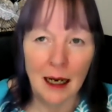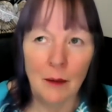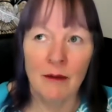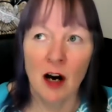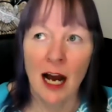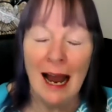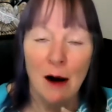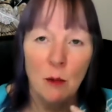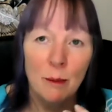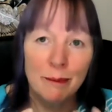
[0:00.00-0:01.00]
We've got
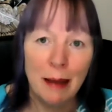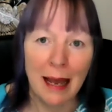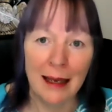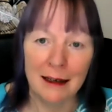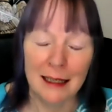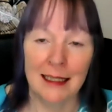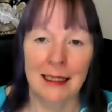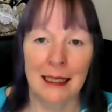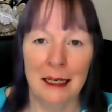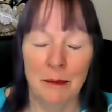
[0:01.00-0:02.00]
Haumea
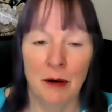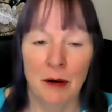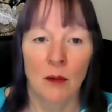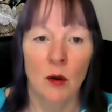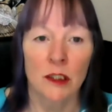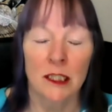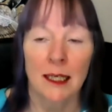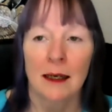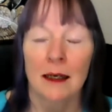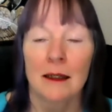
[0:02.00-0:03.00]
in Libra
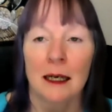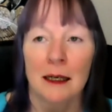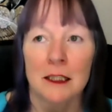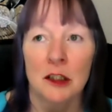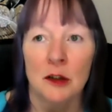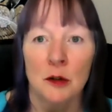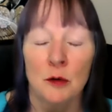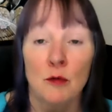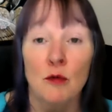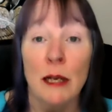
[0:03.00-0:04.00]
wanting
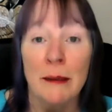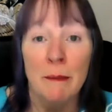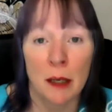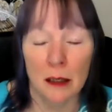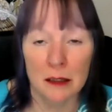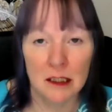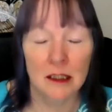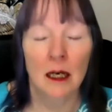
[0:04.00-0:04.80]
to rebirth,